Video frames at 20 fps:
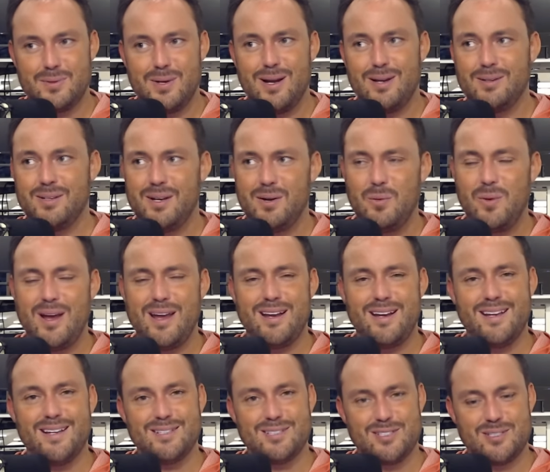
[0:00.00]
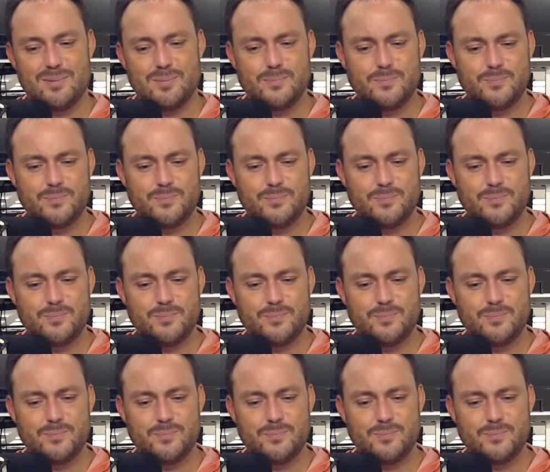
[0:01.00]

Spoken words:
Well, in a way it is.